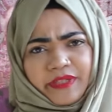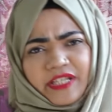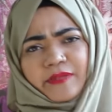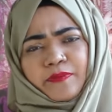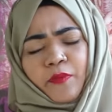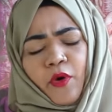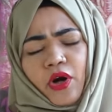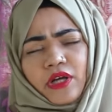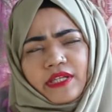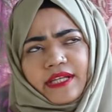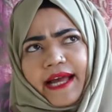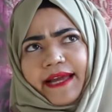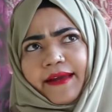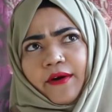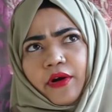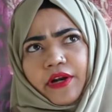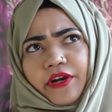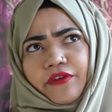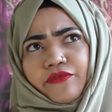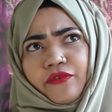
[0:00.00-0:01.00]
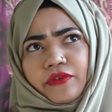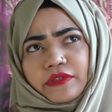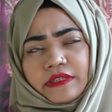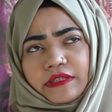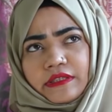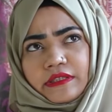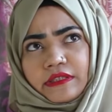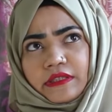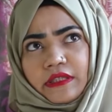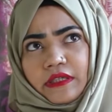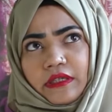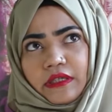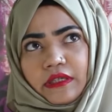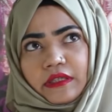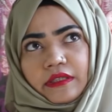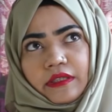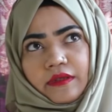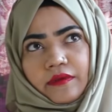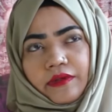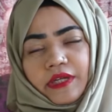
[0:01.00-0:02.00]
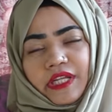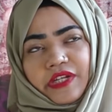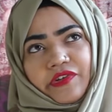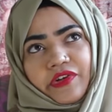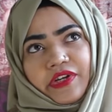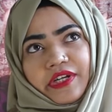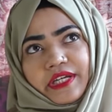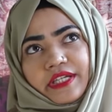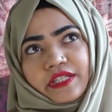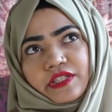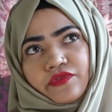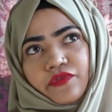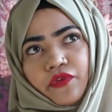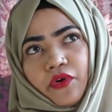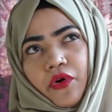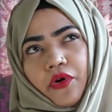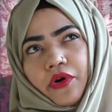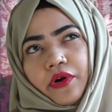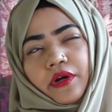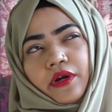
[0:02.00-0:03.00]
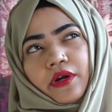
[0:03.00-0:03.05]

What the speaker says: this box, I got it for it retails for